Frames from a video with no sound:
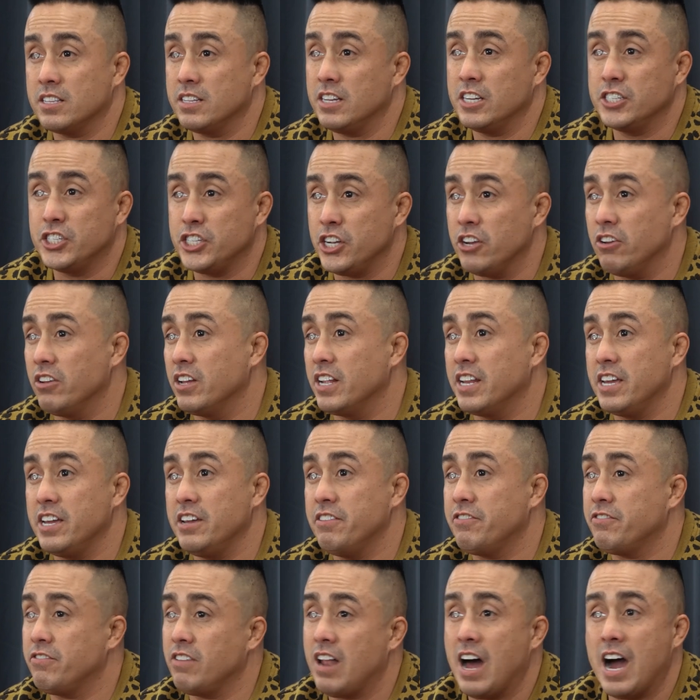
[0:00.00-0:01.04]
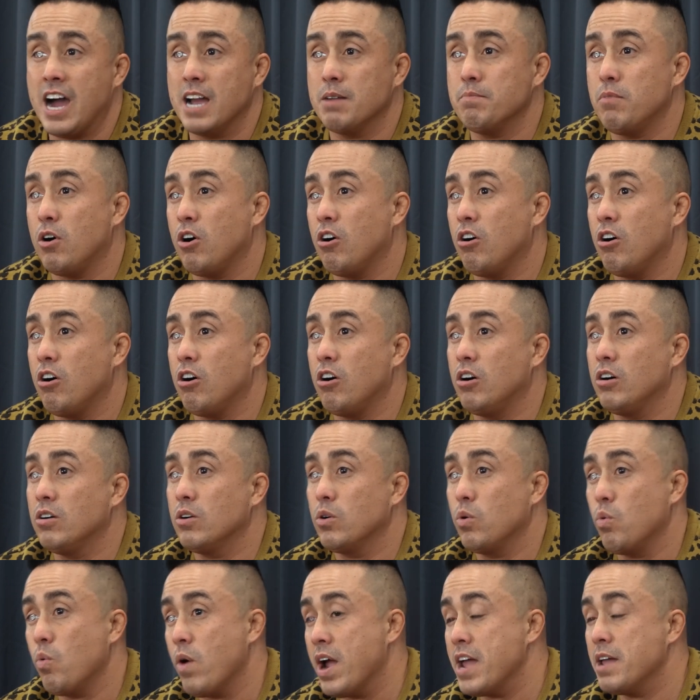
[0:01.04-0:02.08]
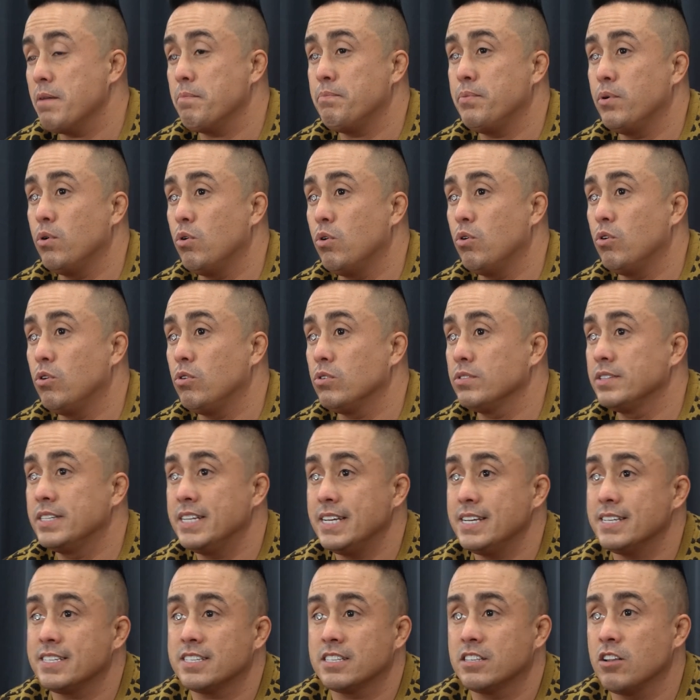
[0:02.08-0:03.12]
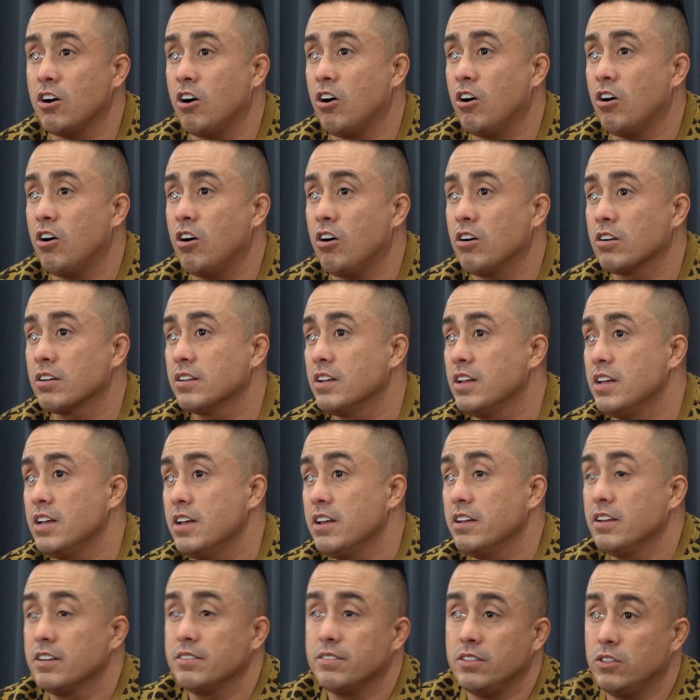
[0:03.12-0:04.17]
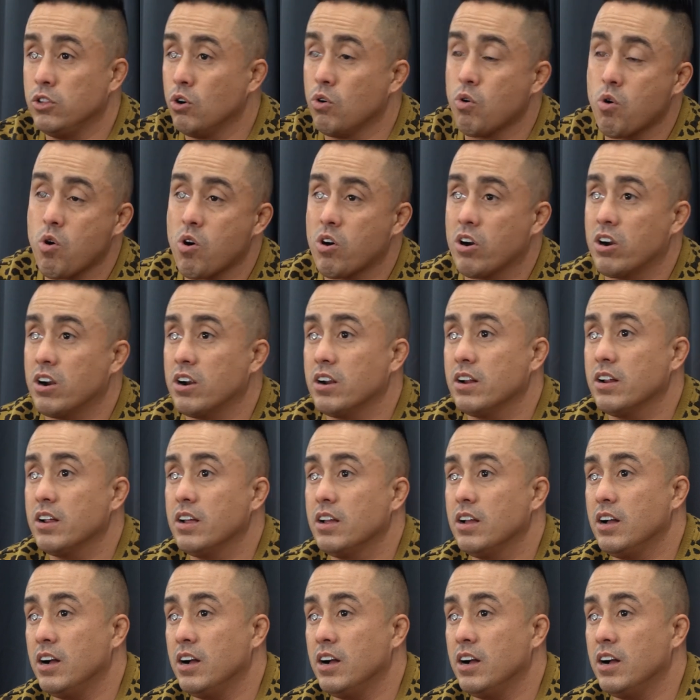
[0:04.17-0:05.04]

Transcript: agility, fly ball, weight pull, disc dog, lure,